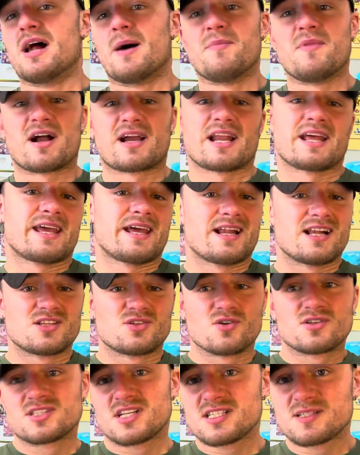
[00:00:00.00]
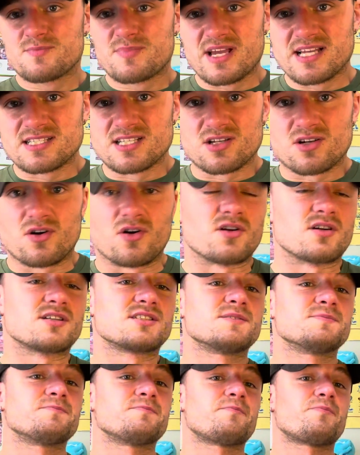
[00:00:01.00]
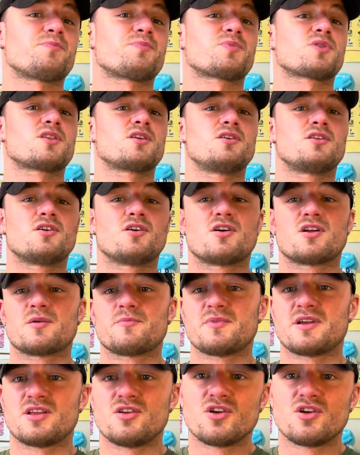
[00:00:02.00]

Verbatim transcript: I'm not going to get into it because it's basic cards. You know what I mean?